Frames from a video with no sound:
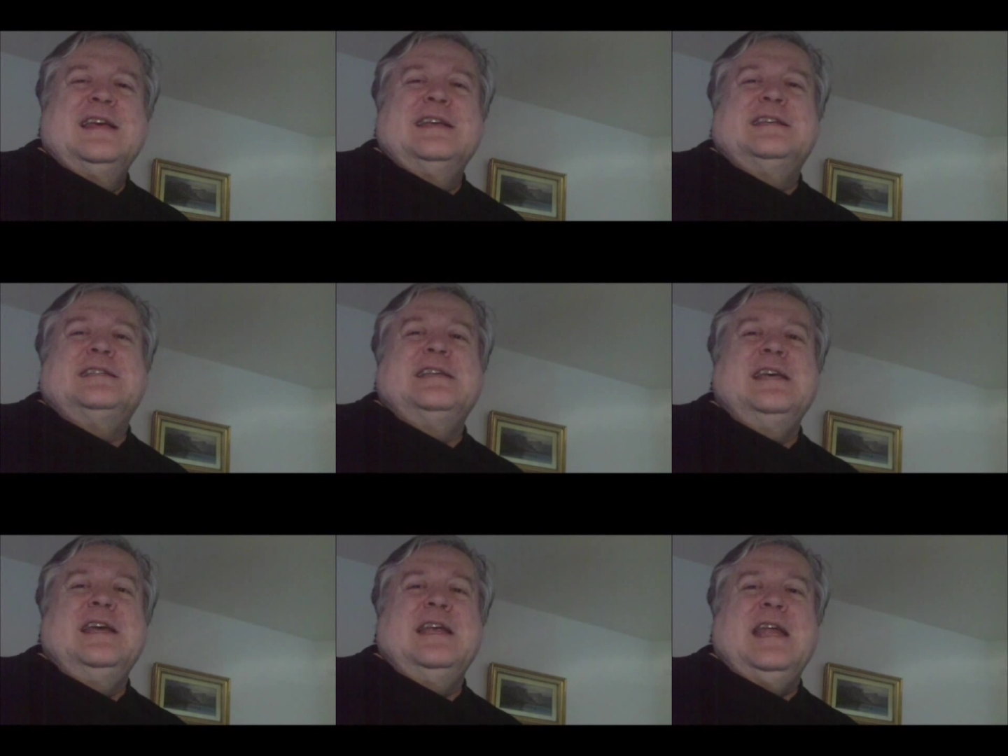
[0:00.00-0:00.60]

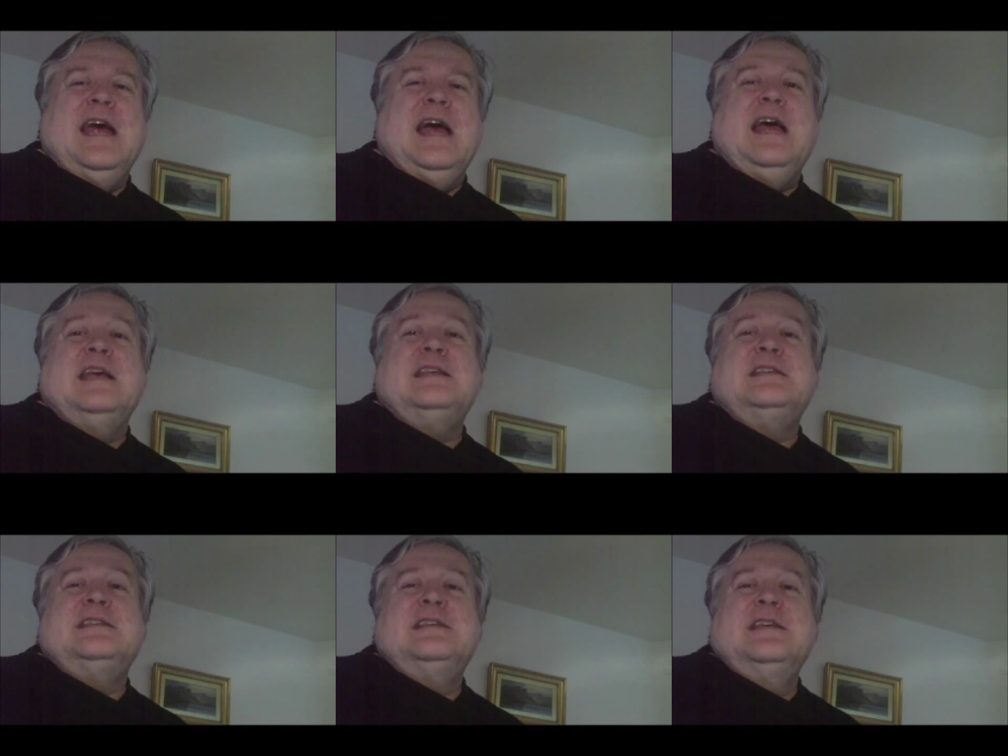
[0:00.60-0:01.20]
seen
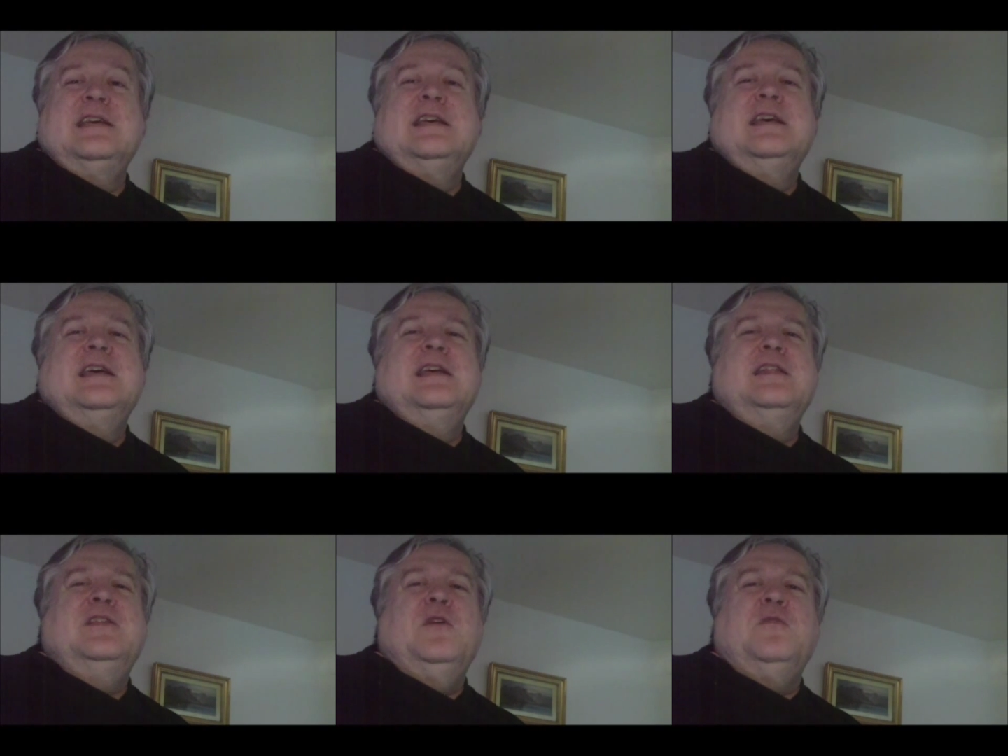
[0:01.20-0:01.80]
as
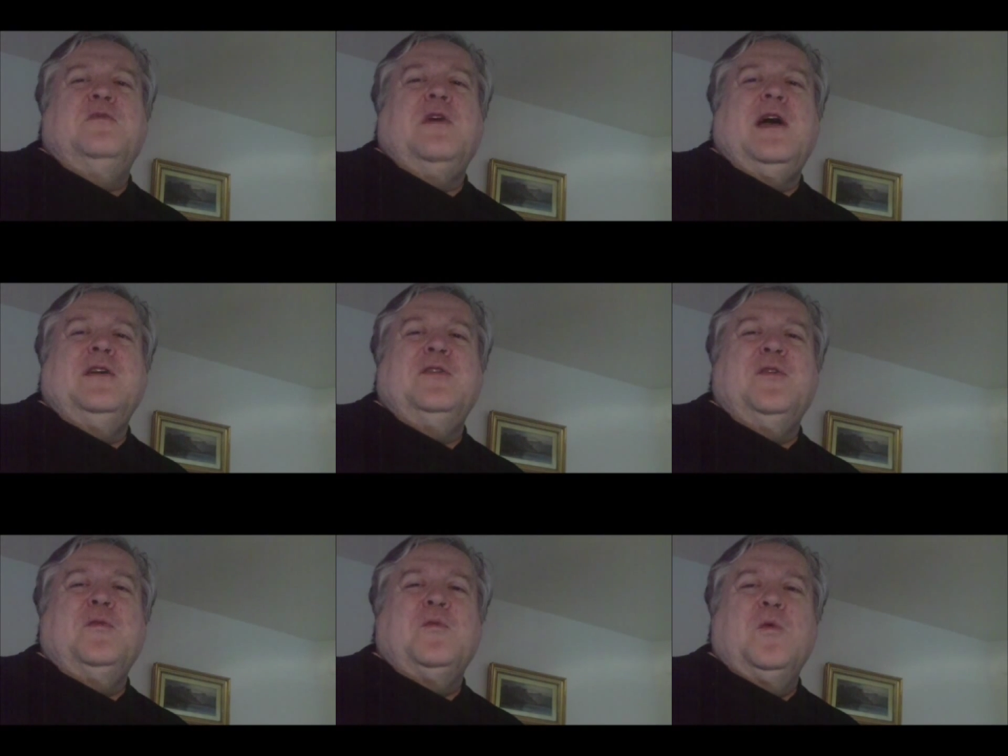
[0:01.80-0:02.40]
the
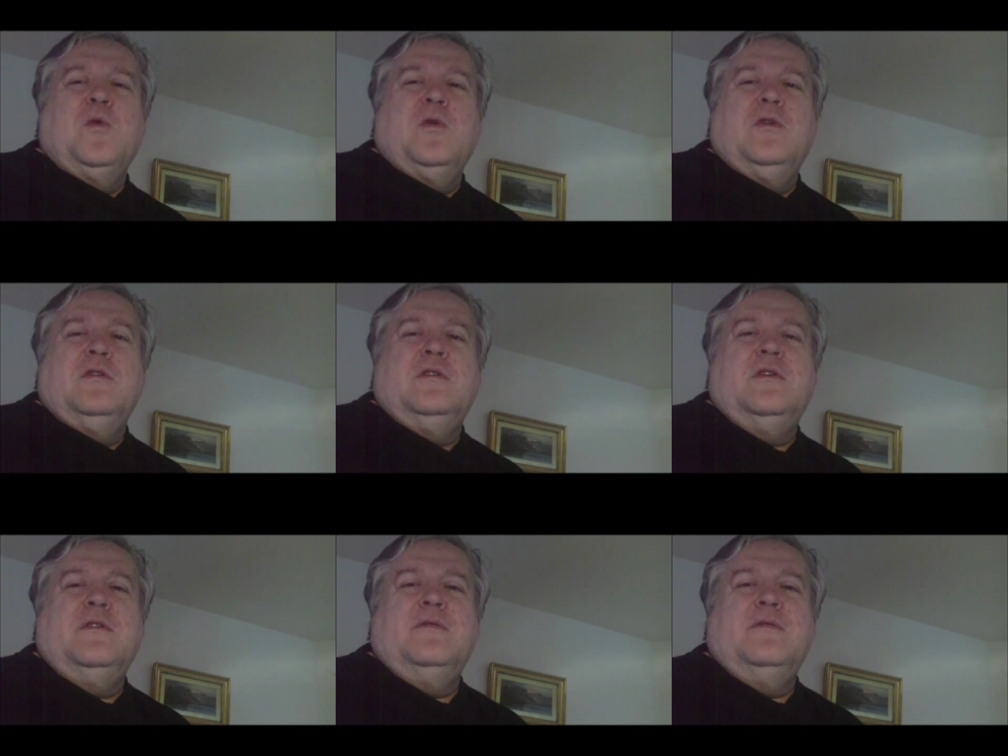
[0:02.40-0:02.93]
final word.